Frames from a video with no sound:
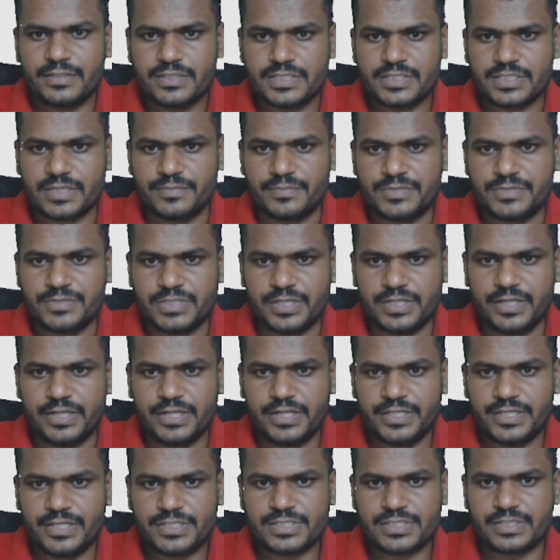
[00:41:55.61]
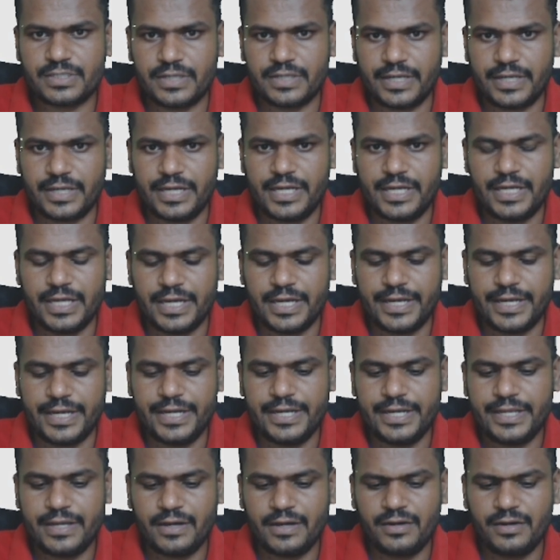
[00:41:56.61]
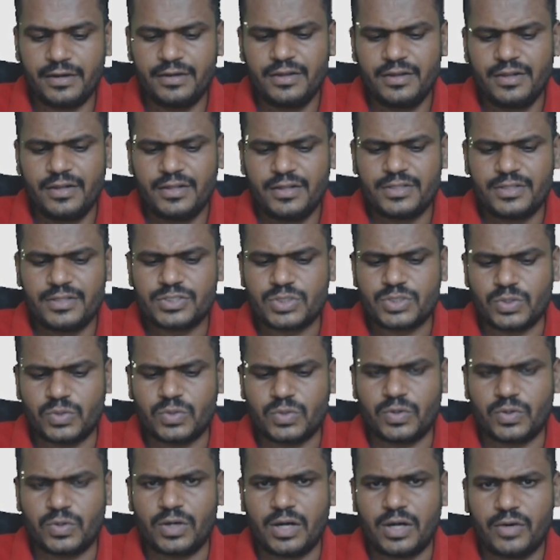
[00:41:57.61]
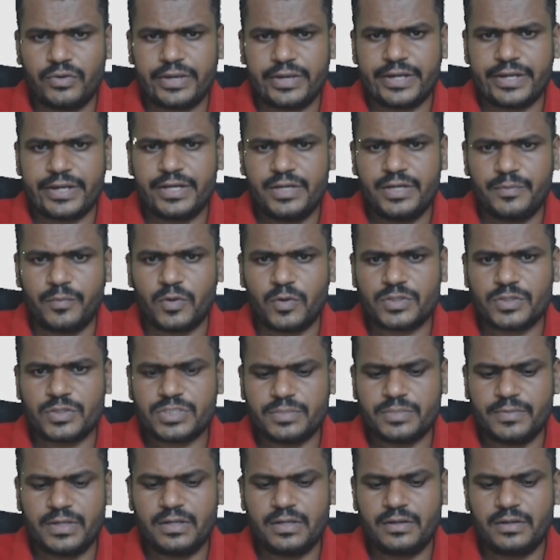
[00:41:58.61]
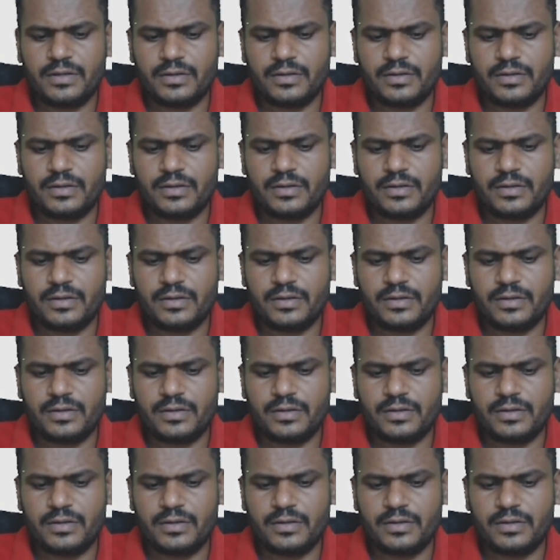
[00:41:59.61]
subsidiaries in India. So how can it possible?